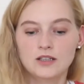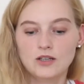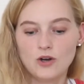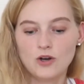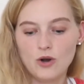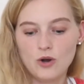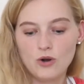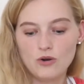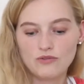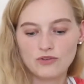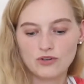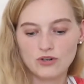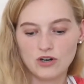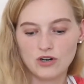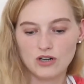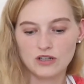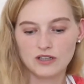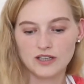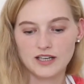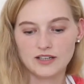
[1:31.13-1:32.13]

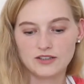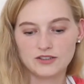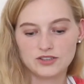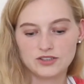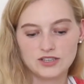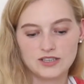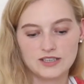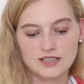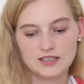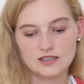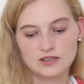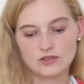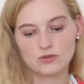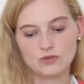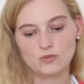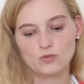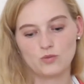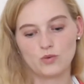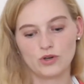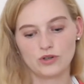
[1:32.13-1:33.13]
Overall energy is the
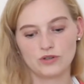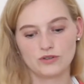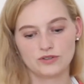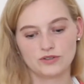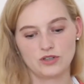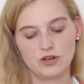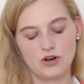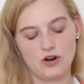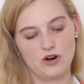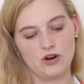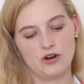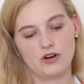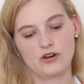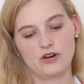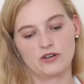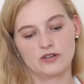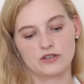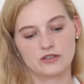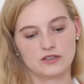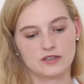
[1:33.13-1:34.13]
World
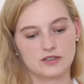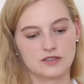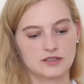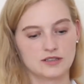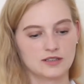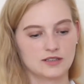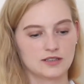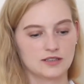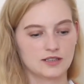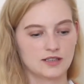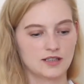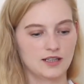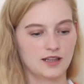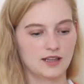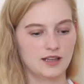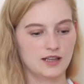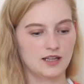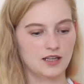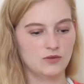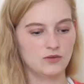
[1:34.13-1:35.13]
card.
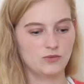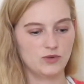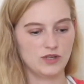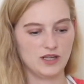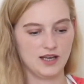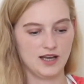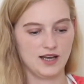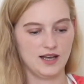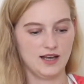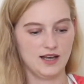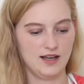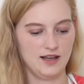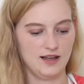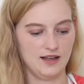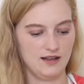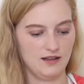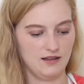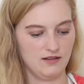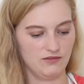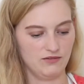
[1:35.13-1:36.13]
Then we
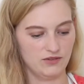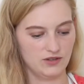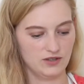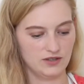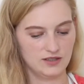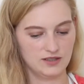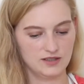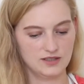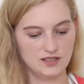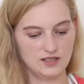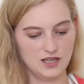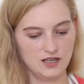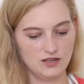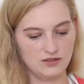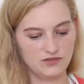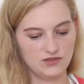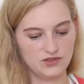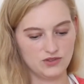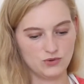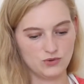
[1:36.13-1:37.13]
have 10 of
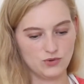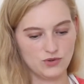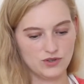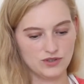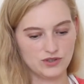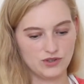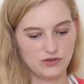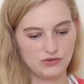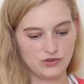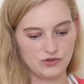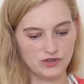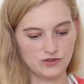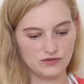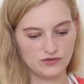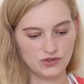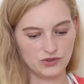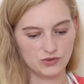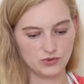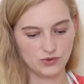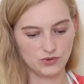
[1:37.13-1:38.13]
Swords, 3 of
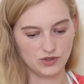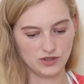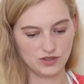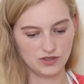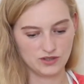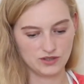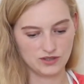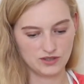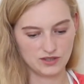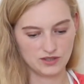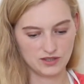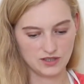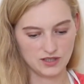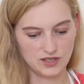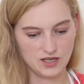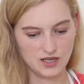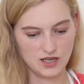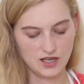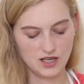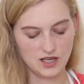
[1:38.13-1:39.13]
Swords,
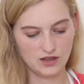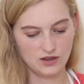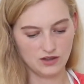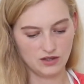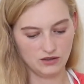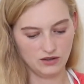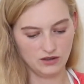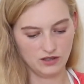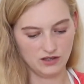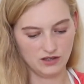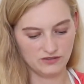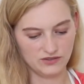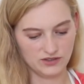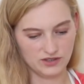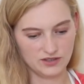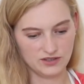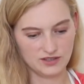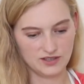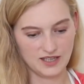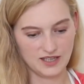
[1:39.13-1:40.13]
the
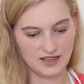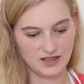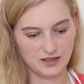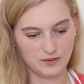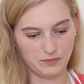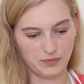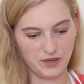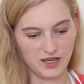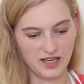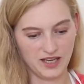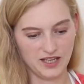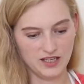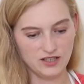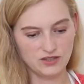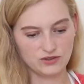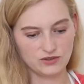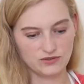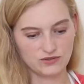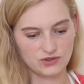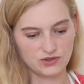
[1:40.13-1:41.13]
Lovers, and the Page
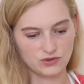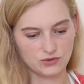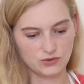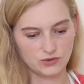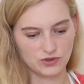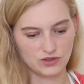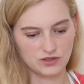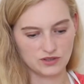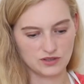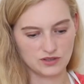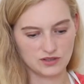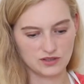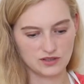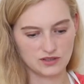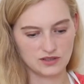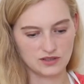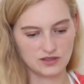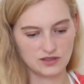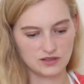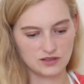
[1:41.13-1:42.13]
of Swords.